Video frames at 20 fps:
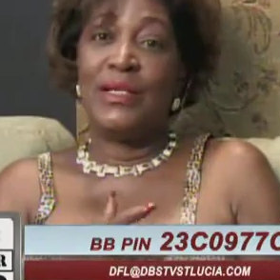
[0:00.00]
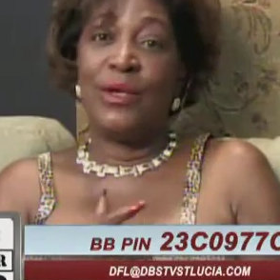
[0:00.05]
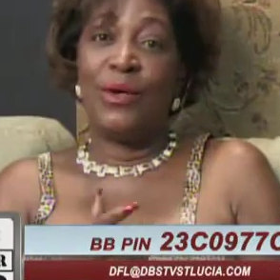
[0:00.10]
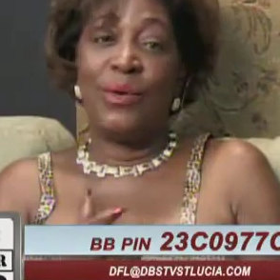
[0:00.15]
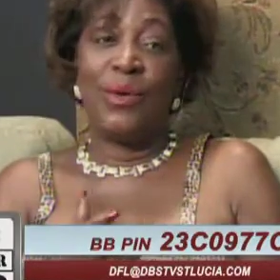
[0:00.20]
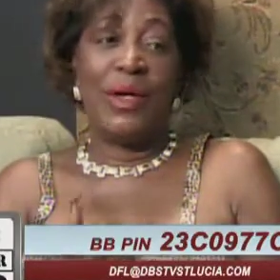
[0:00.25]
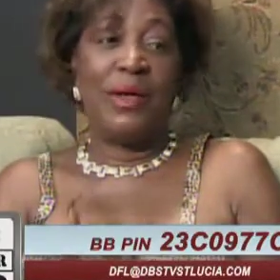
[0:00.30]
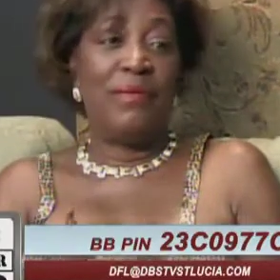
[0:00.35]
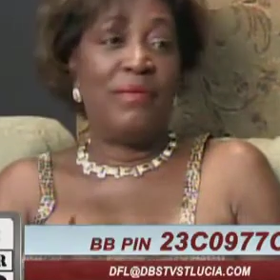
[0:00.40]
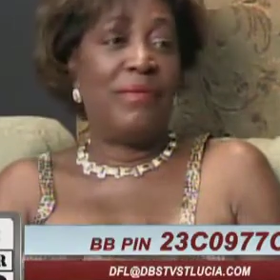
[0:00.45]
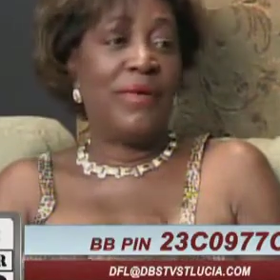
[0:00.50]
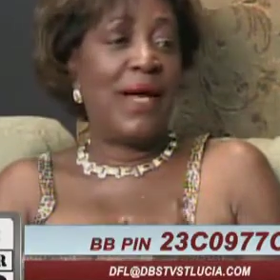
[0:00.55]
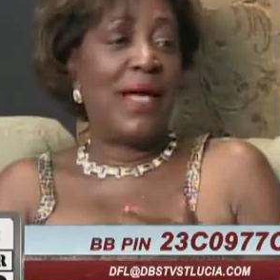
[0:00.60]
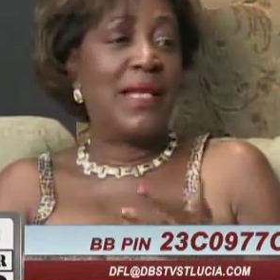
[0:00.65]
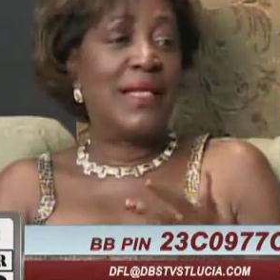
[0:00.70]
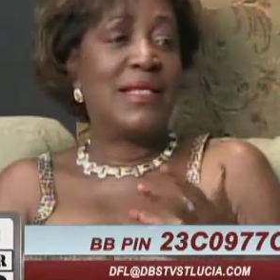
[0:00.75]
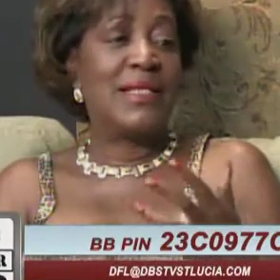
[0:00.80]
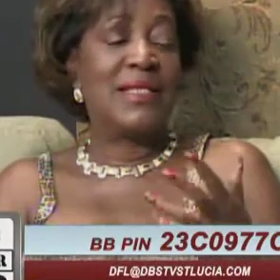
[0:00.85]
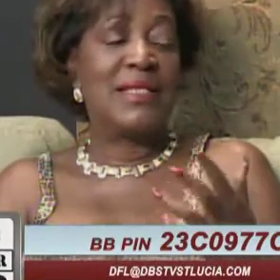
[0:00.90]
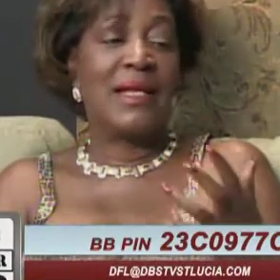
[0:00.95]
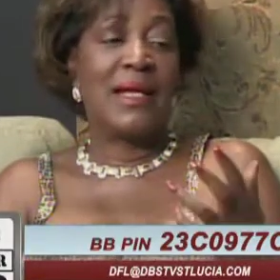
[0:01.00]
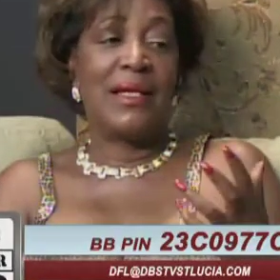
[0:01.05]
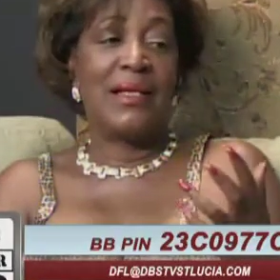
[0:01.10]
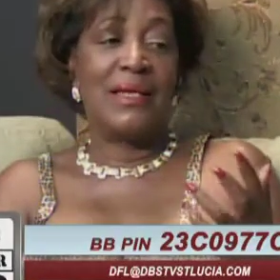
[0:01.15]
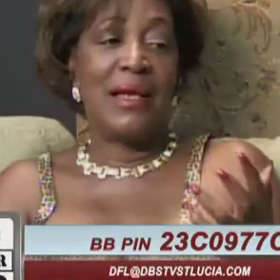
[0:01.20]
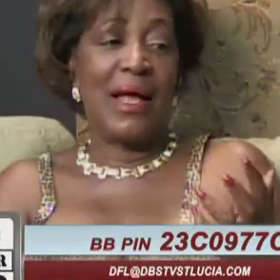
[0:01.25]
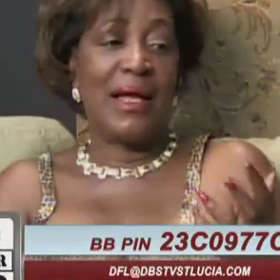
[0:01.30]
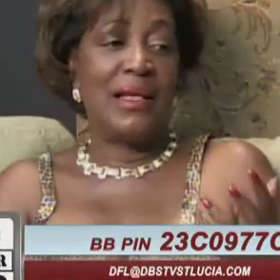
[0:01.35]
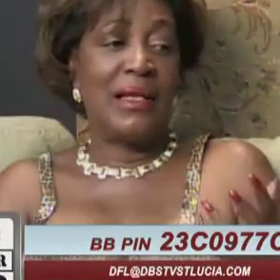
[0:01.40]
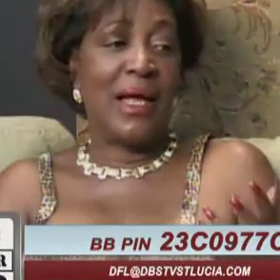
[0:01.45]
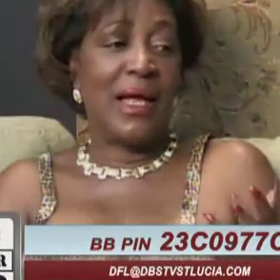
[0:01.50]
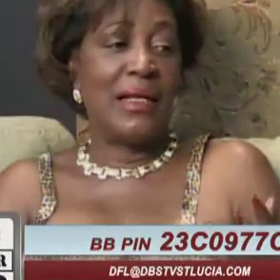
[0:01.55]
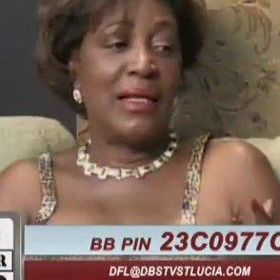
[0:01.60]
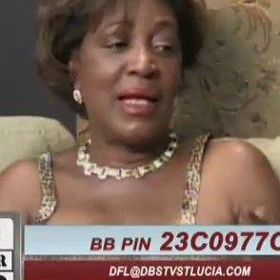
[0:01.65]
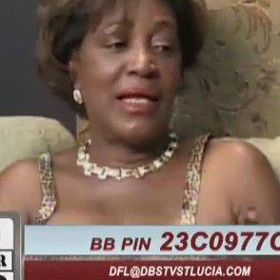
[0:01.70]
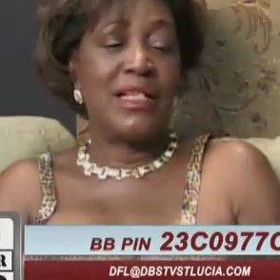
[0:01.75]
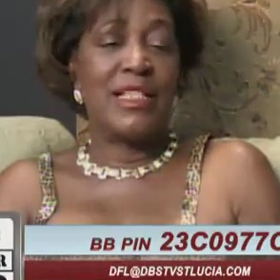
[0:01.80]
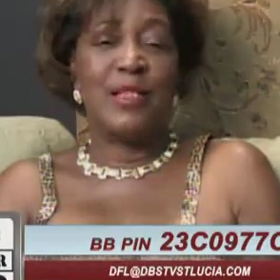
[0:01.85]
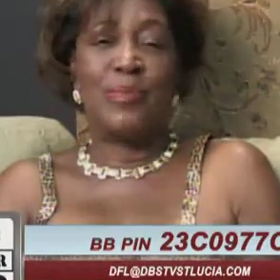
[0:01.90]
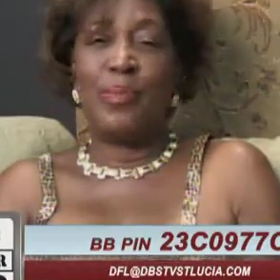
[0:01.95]
events
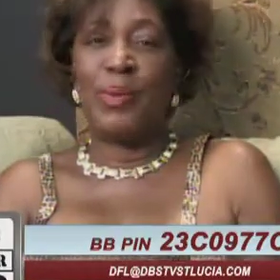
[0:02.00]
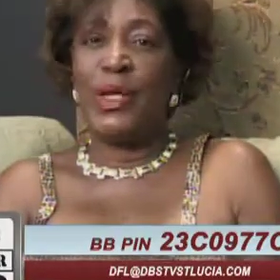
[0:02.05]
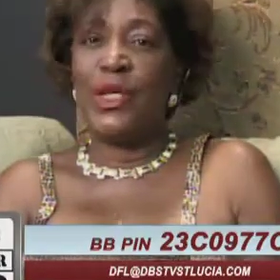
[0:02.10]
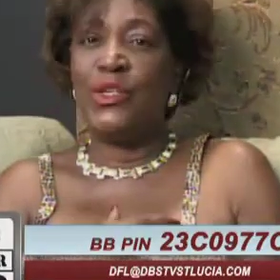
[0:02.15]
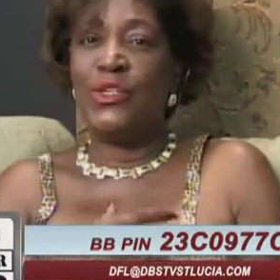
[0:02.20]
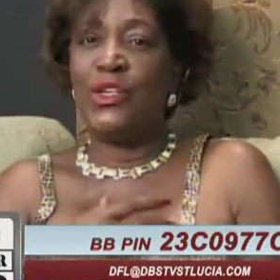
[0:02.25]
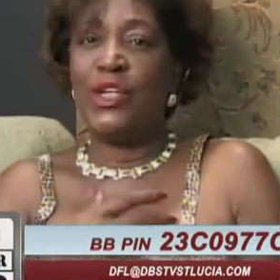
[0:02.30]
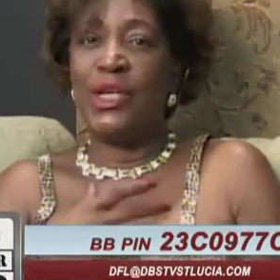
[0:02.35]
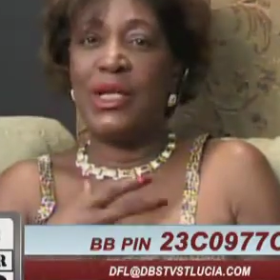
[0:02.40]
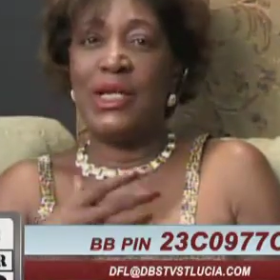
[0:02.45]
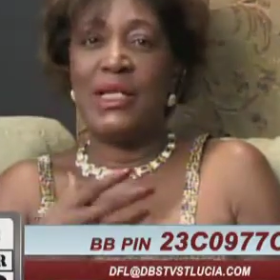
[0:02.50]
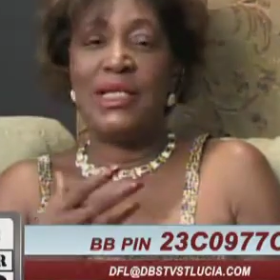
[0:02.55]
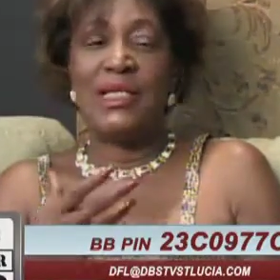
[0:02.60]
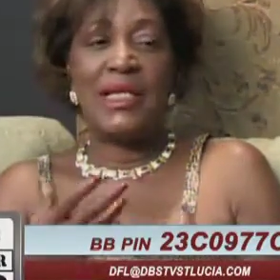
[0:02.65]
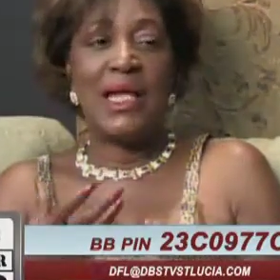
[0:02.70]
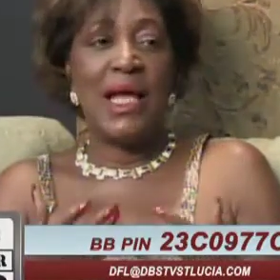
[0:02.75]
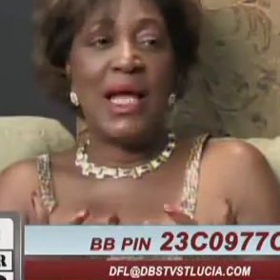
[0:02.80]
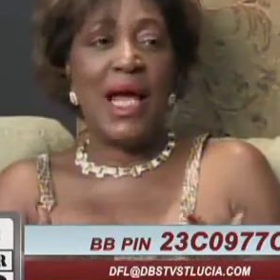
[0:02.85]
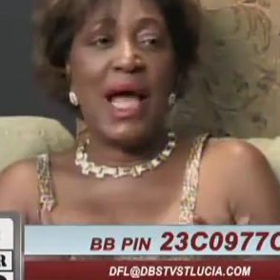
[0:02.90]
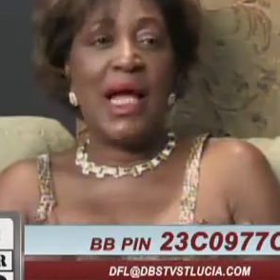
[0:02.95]
and speeches,